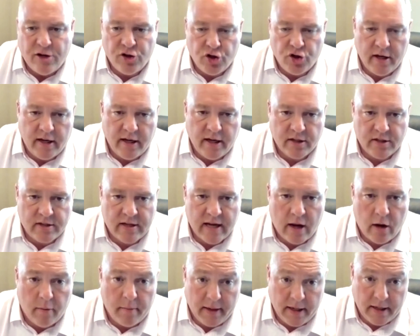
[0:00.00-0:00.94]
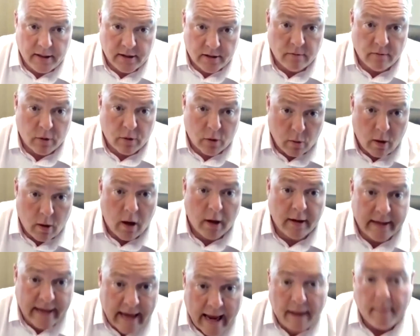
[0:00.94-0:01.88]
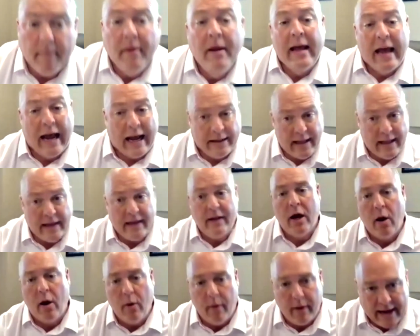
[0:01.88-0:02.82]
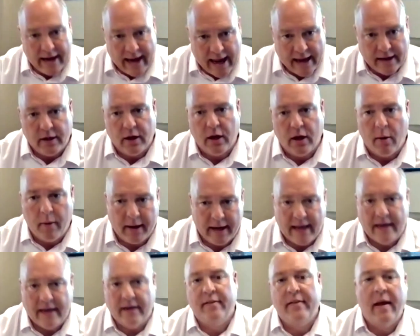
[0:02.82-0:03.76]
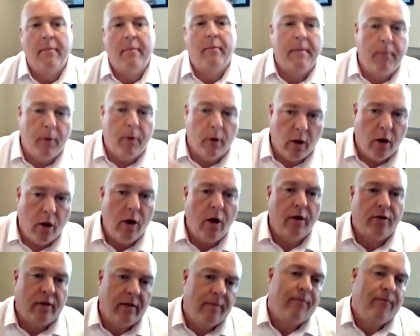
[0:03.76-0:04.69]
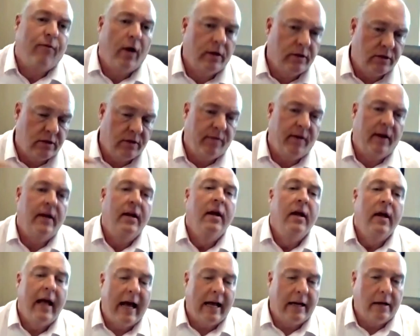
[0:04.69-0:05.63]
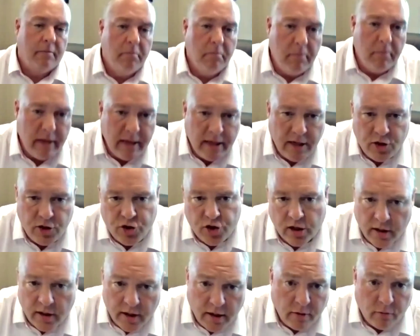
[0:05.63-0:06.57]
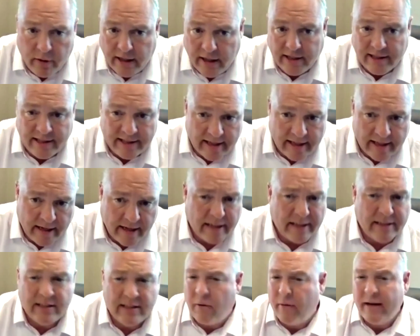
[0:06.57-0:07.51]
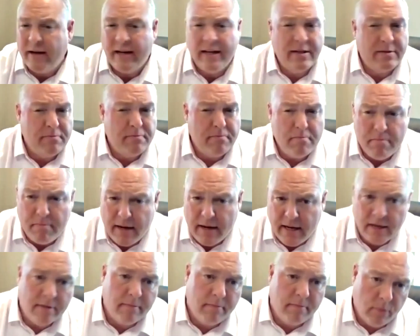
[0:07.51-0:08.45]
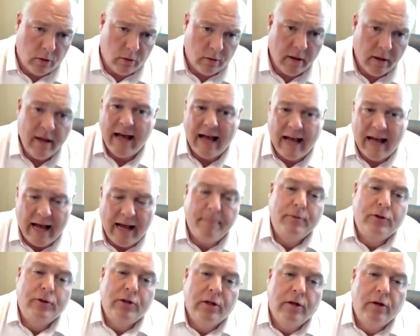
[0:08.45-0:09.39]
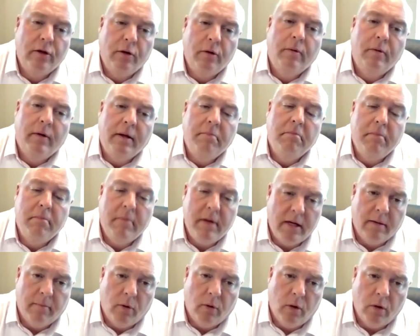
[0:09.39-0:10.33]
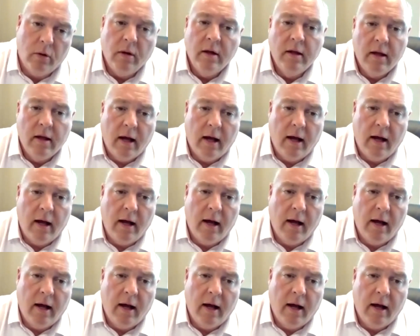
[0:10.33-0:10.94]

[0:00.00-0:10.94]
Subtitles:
engineers tell me is the required gap, and then go again and go again. And then we put earth in front of it and immediately reseed it. So it is minimal, absolutely minimal